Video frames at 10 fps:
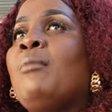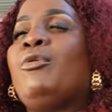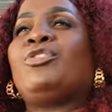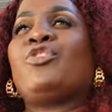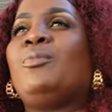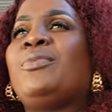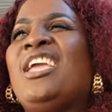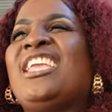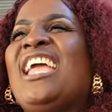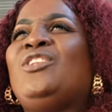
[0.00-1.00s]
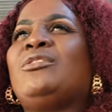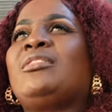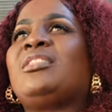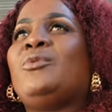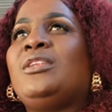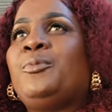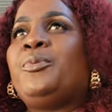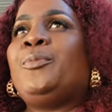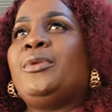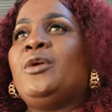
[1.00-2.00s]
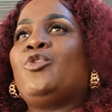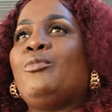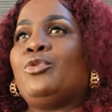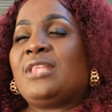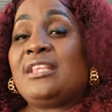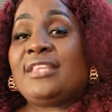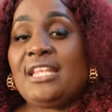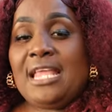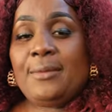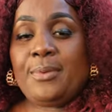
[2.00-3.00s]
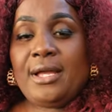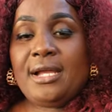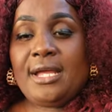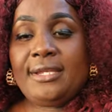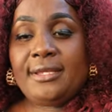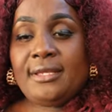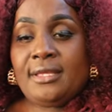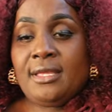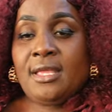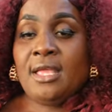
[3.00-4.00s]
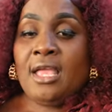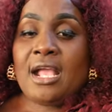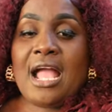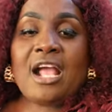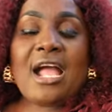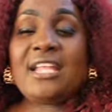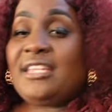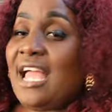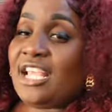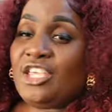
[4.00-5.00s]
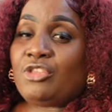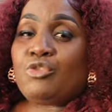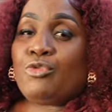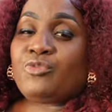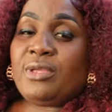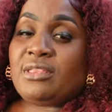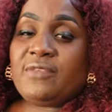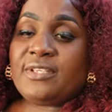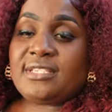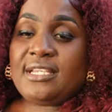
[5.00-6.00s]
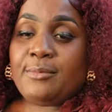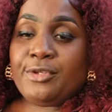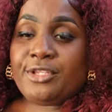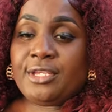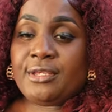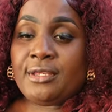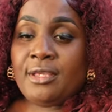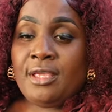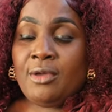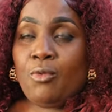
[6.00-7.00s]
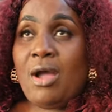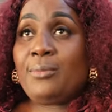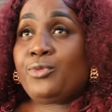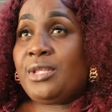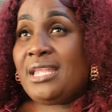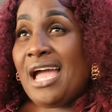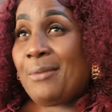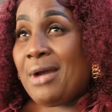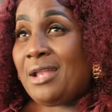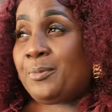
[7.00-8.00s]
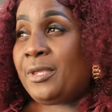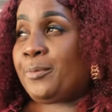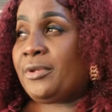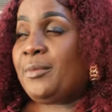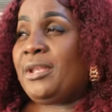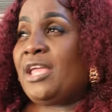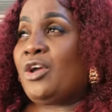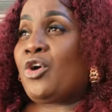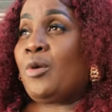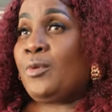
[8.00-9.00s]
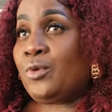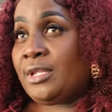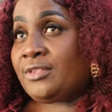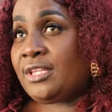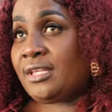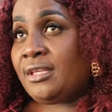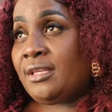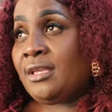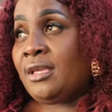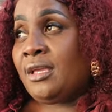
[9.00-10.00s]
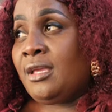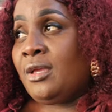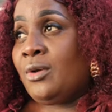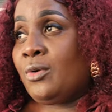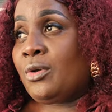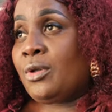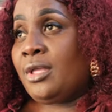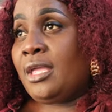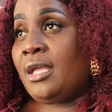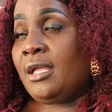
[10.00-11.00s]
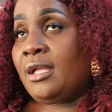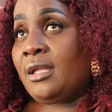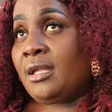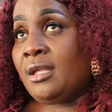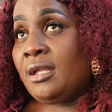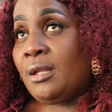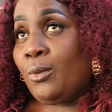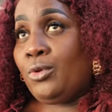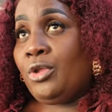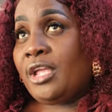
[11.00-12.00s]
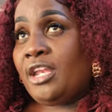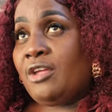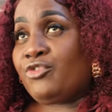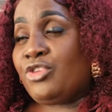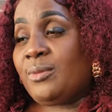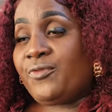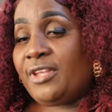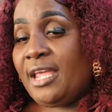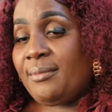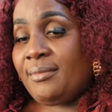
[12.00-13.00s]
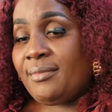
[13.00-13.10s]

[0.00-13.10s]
But sometimes you can just see when the people then come out and tell life and God. Because God not give so much message to celebrity. Want to normal people them in your community. Eh? We not get enough dream for them.